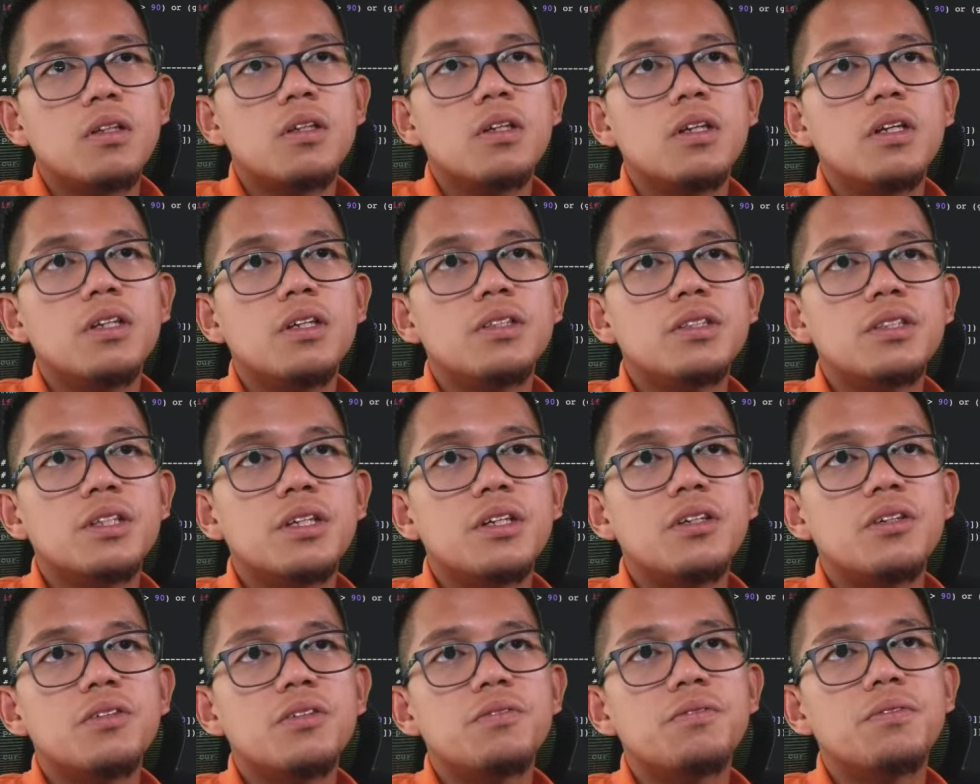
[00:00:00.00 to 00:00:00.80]
Instead
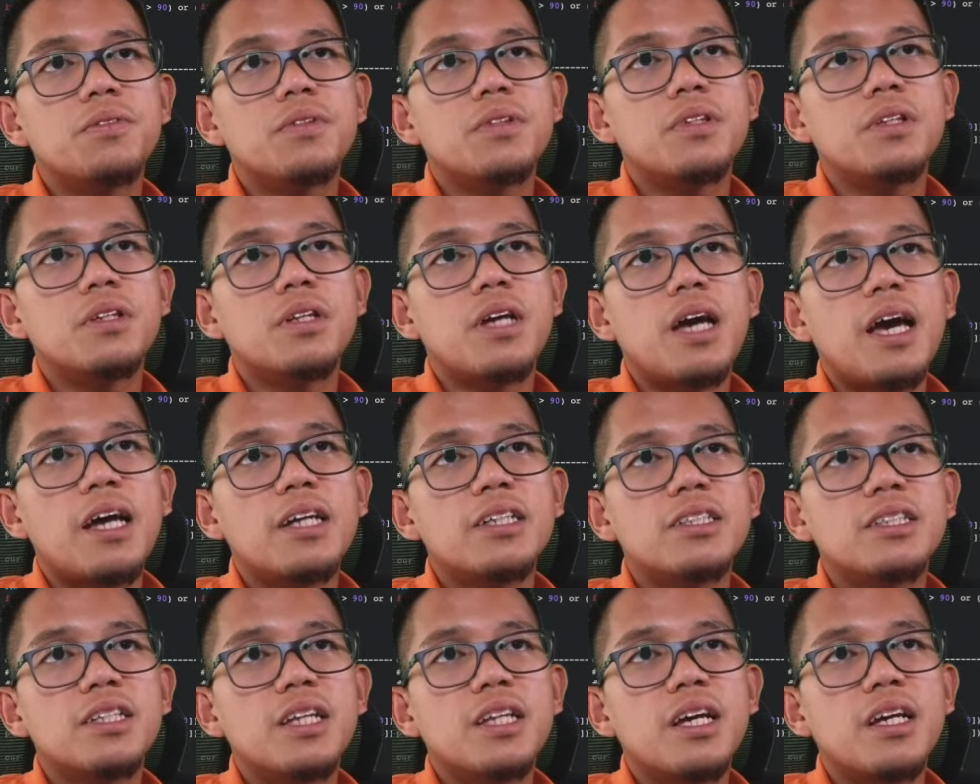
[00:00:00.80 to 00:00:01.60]
of the
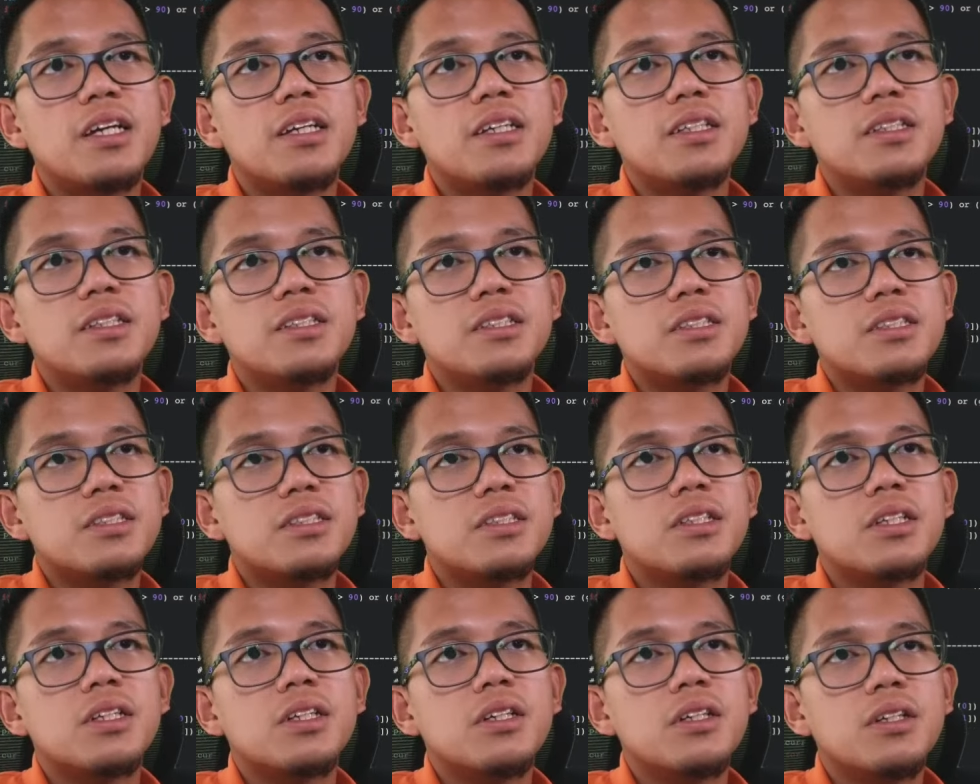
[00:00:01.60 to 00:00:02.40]
hashtag, it's
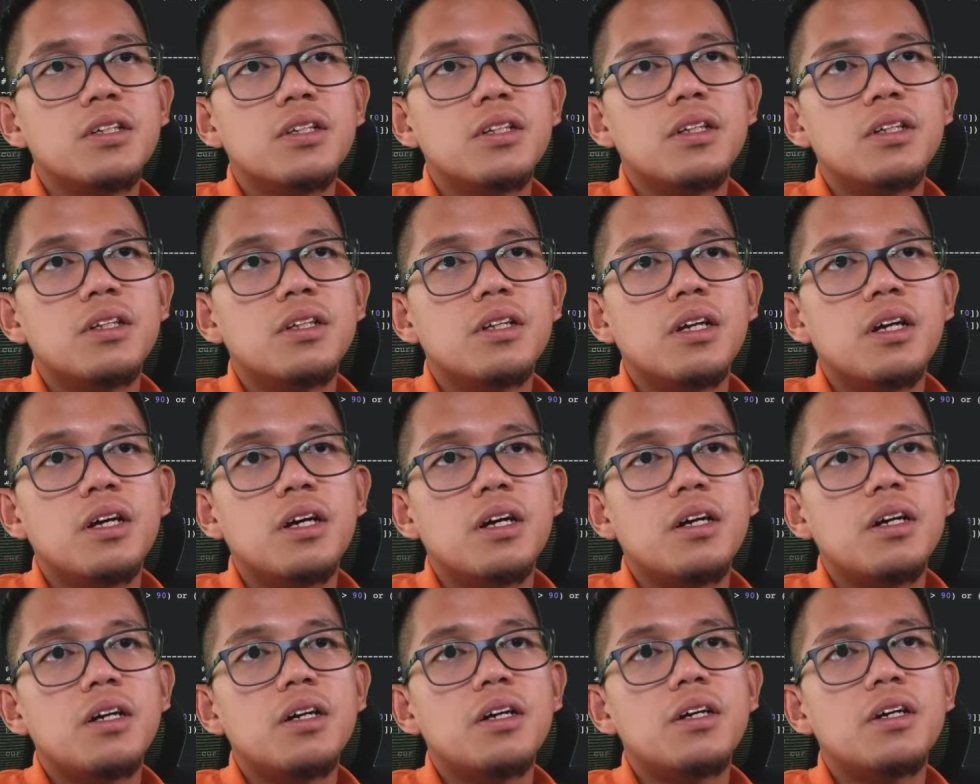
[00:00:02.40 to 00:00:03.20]

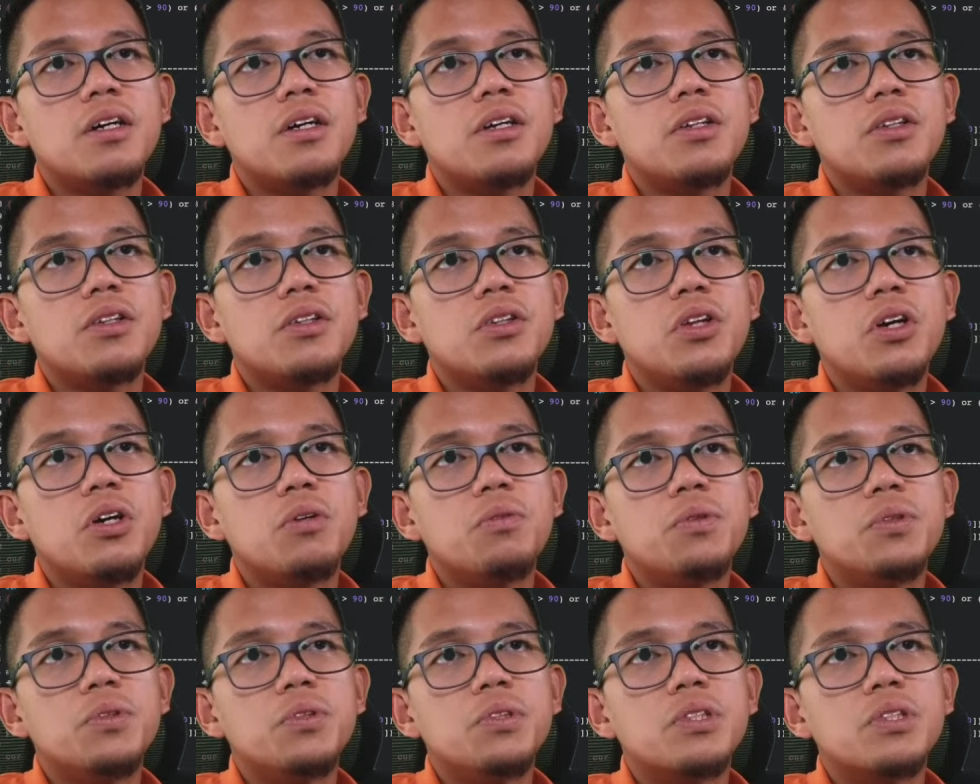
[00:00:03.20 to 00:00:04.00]

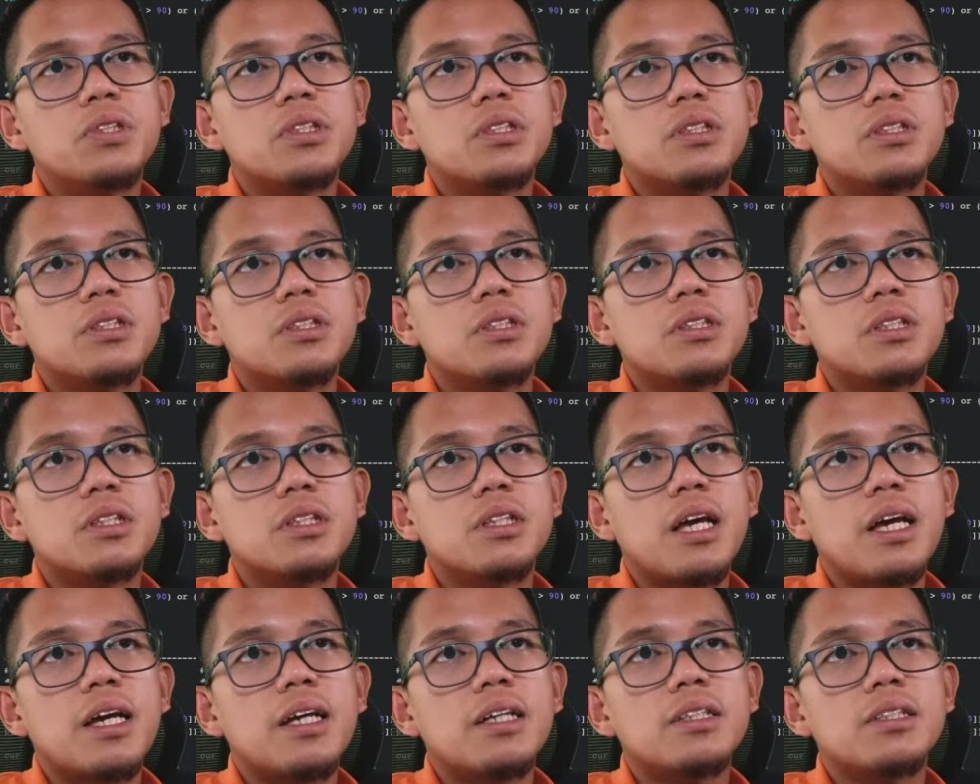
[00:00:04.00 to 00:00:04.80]
double
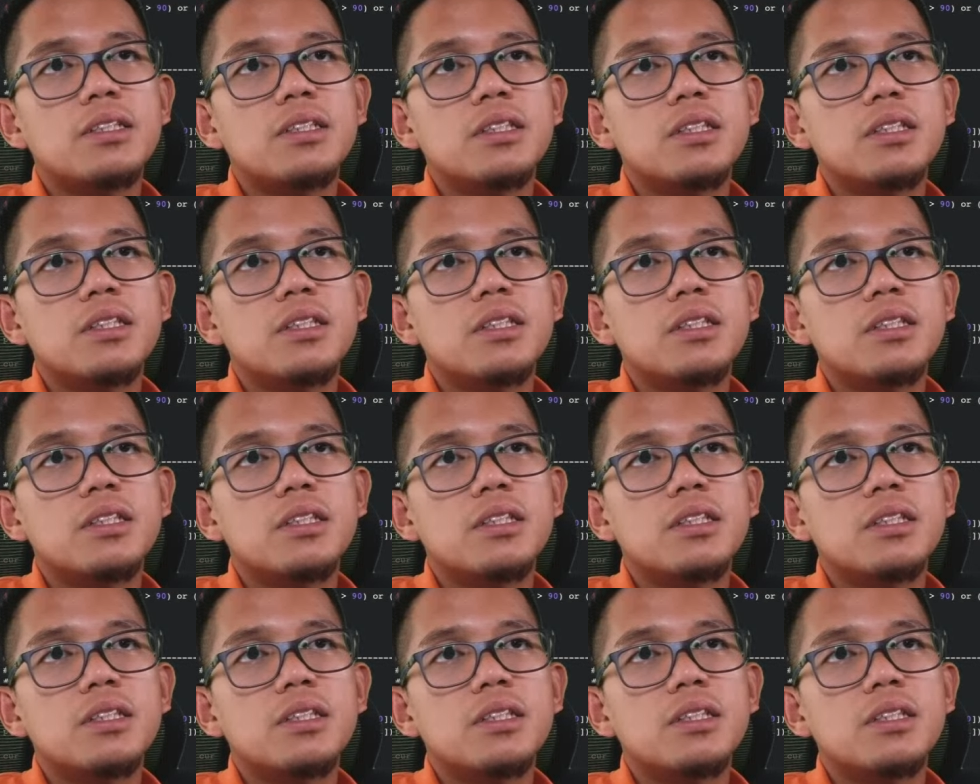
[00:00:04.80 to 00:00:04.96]
slash.